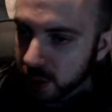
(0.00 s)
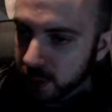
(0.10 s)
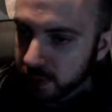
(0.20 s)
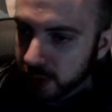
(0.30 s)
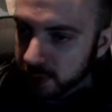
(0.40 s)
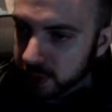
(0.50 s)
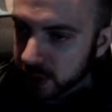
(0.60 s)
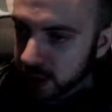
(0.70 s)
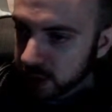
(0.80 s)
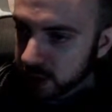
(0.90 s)
moving
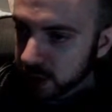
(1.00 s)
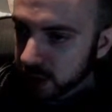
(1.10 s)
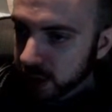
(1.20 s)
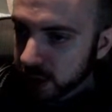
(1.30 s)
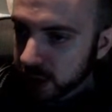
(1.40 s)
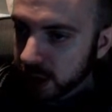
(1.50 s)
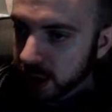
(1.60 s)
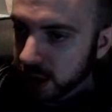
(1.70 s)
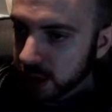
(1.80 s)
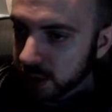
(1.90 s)
overseas
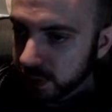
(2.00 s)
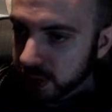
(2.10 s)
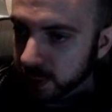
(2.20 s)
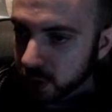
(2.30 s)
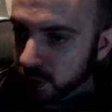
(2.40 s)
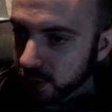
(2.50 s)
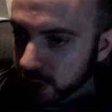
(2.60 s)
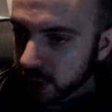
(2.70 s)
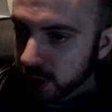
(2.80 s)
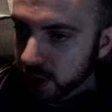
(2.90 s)
to finish up Squadron
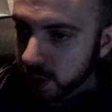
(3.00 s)
42. Do